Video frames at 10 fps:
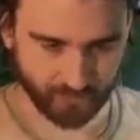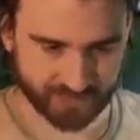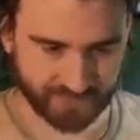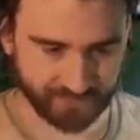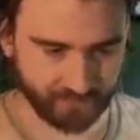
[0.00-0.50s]

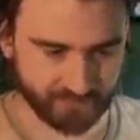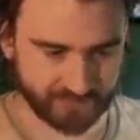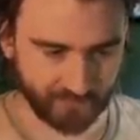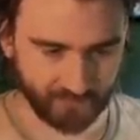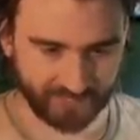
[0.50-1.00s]
because then you can
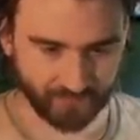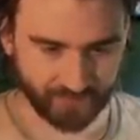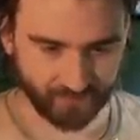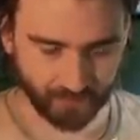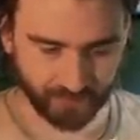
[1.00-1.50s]
return
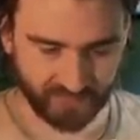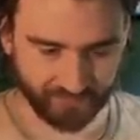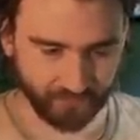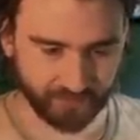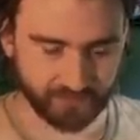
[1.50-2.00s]
everything from the
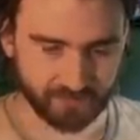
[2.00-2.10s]
graveyard.